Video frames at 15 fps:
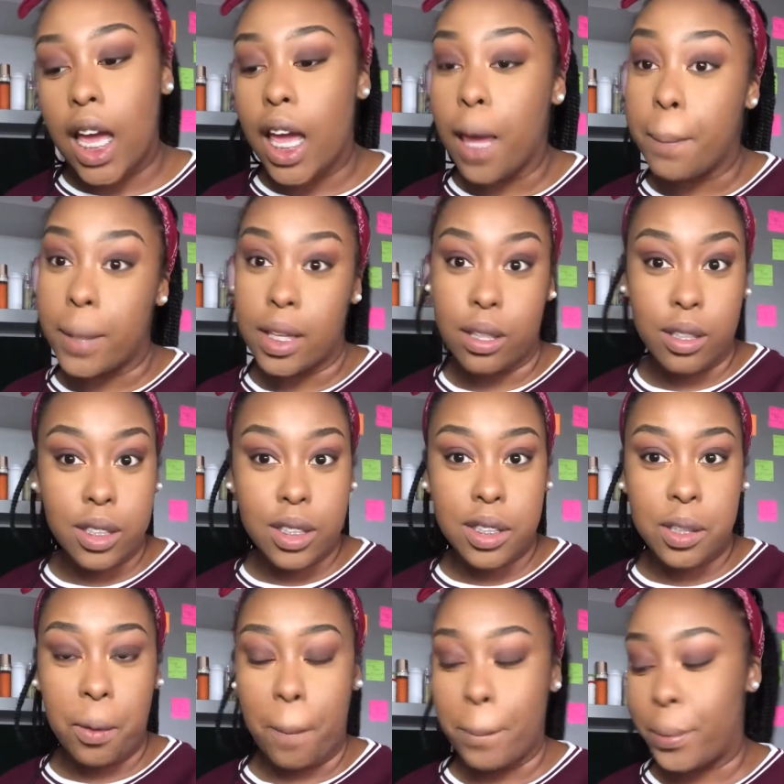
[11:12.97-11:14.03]
it'd be
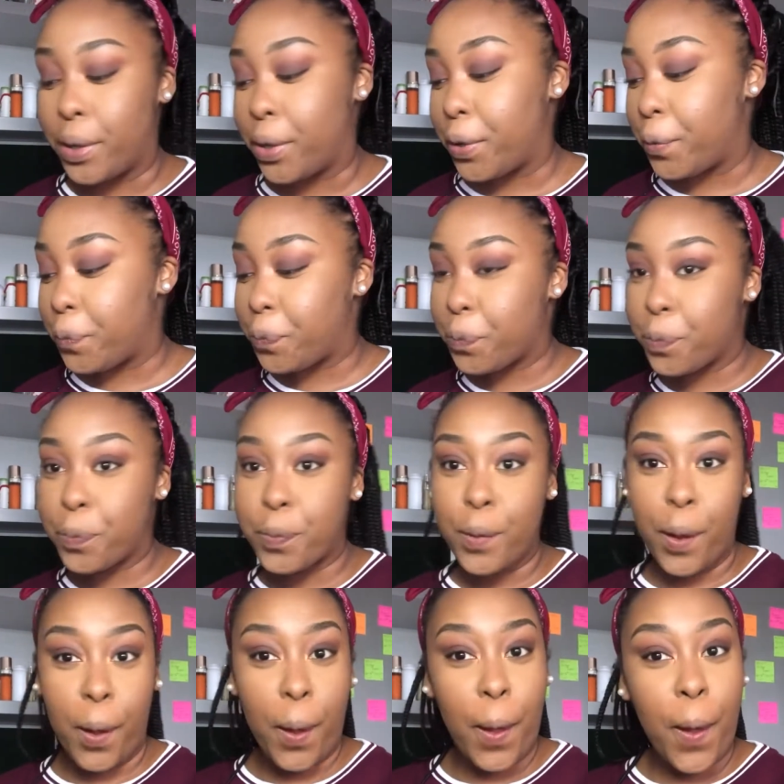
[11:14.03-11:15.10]
good, but
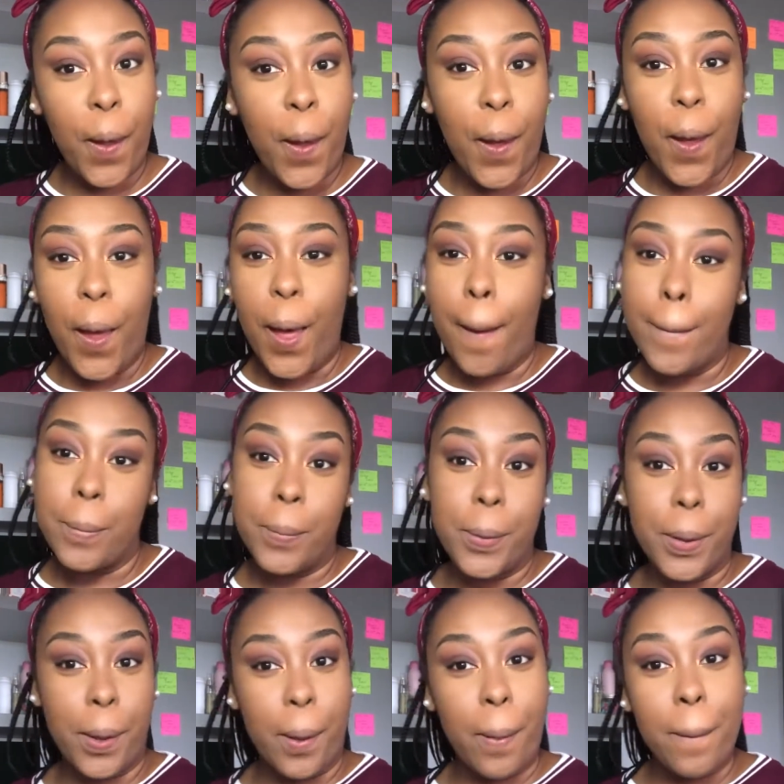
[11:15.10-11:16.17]
I'm
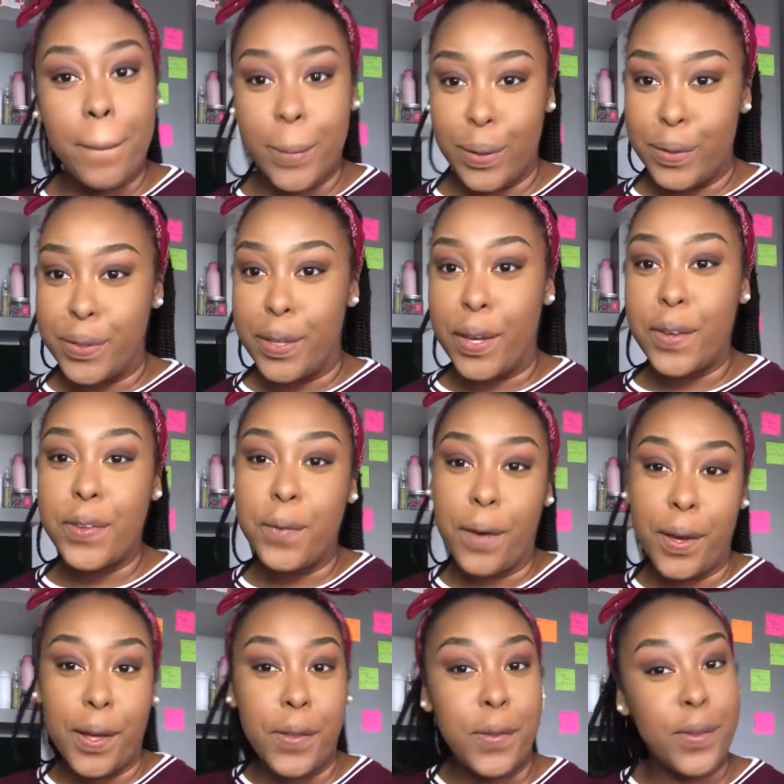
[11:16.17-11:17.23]
putting up the music so I
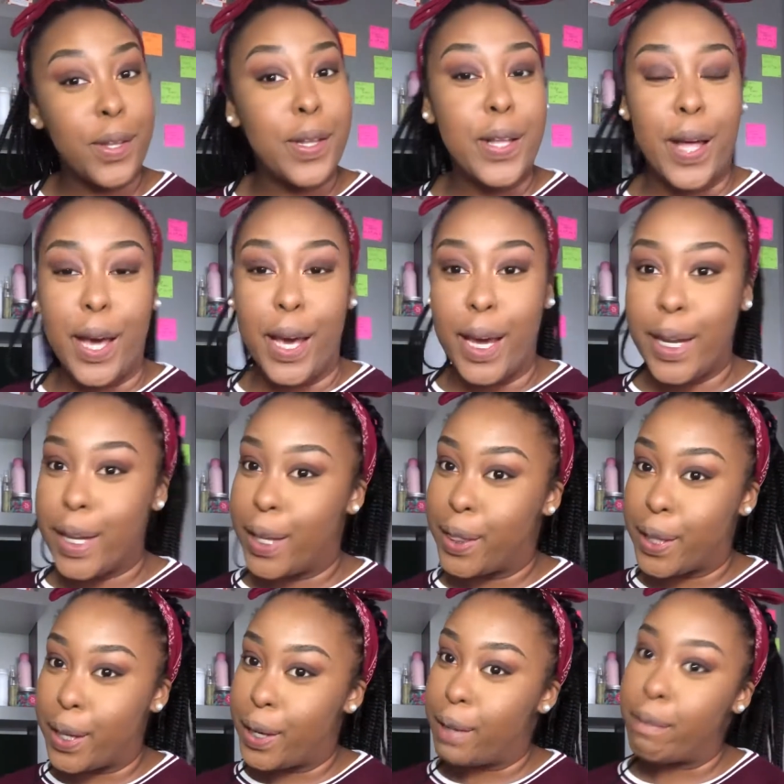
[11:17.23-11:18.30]
can do the line, and
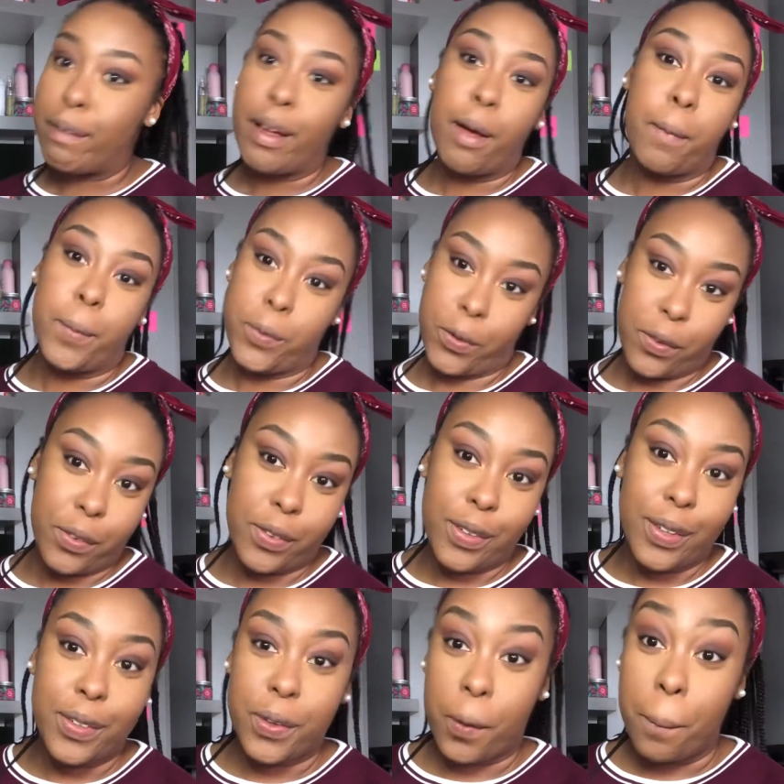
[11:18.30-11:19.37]
then
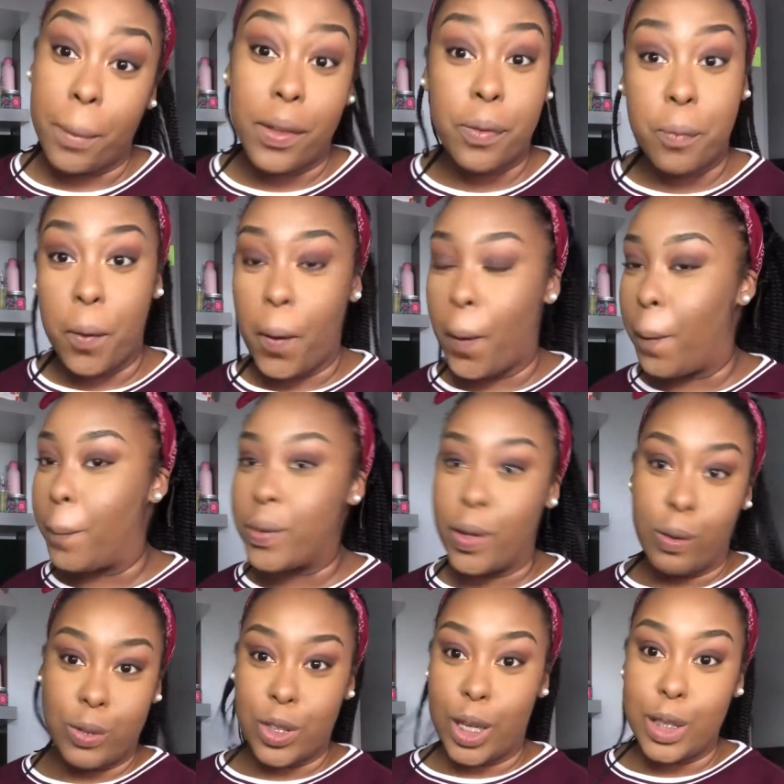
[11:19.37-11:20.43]
it's gonna be small.
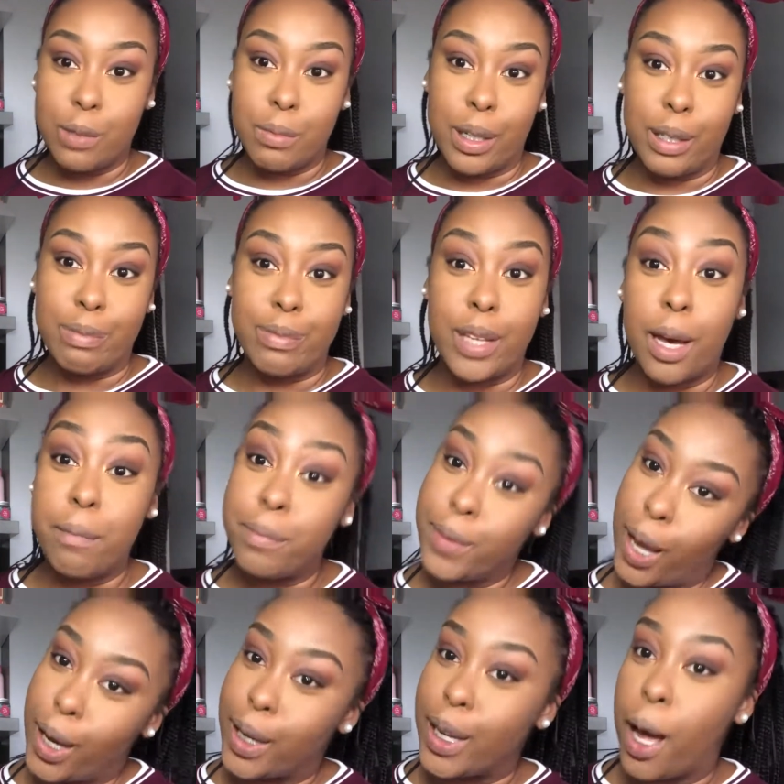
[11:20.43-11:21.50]
Don't judge me. I'm
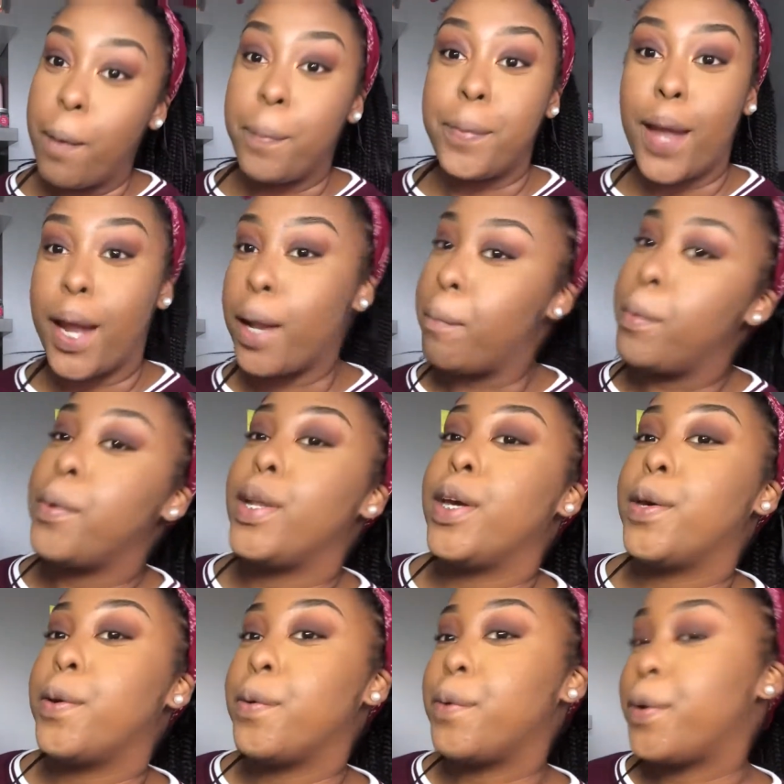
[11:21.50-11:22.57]
not a beauty
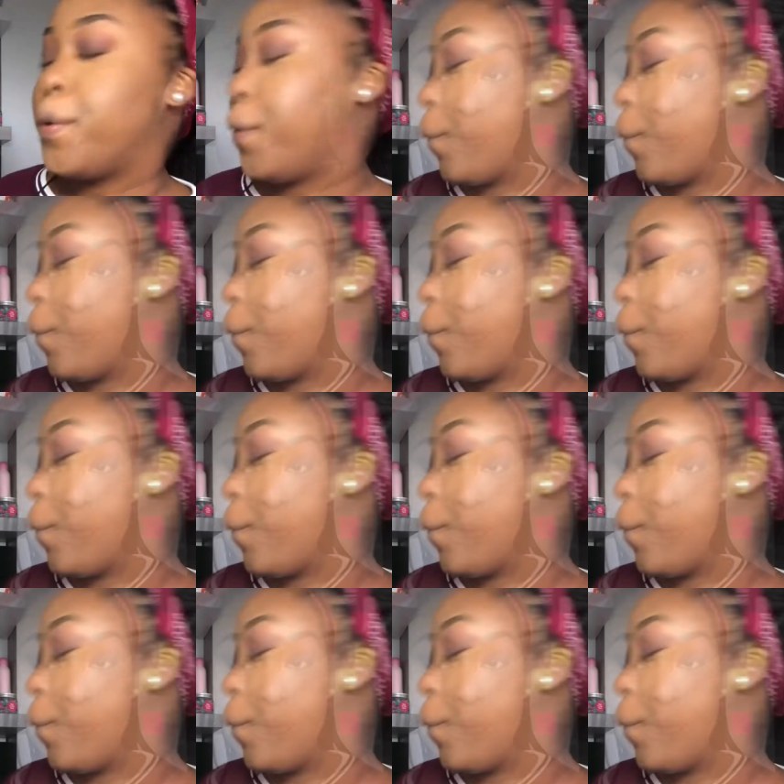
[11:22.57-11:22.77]
guru.